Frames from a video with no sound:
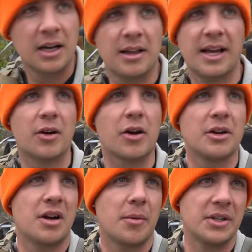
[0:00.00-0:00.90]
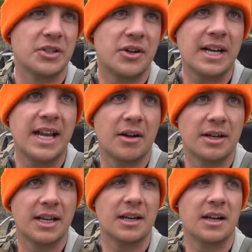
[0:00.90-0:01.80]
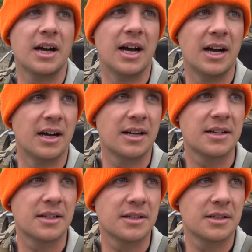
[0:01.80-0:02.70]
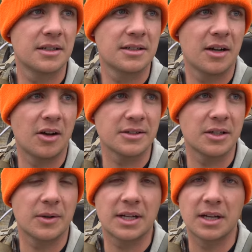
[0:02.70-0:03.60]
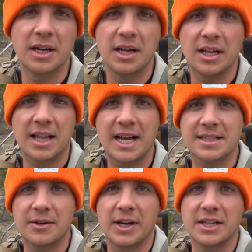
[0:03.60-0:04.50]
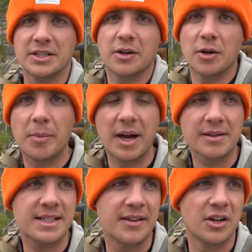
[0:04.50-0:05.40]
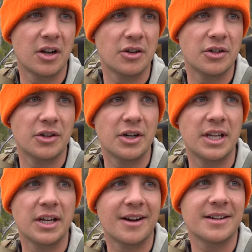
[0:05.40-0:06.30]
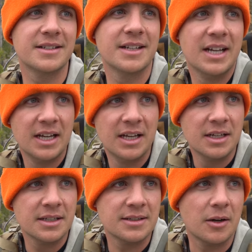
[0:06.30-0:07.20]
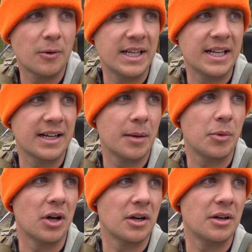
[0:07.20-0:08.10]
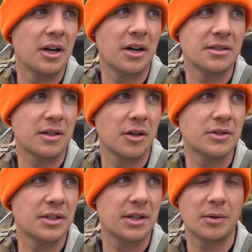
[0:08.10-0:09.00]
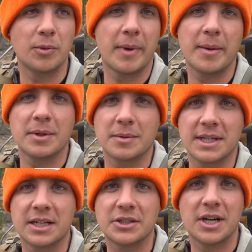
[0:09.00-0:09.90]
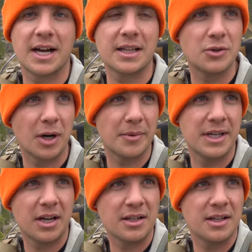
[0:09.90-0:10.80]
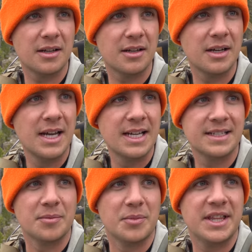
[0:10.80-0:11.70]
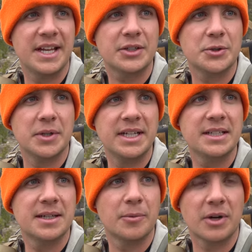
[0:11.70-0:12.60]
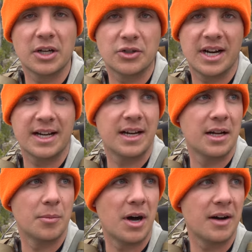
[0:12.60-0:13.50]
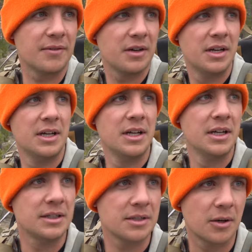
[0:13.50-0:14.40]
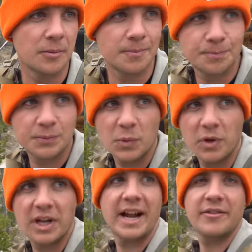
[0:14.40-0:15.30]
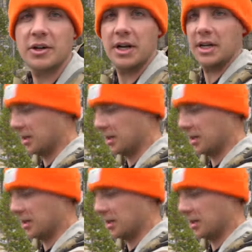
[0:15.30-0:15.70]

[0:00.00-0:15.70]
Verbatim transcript: the elk are dropping straight down in uh, also, and last I ranged there were about seven hundred thirty yards, so we need a couple hundred yards closer and we might be able to get a shot. They're dropping down into some thick trees and we're going to try to cut them off, so we'll get after it.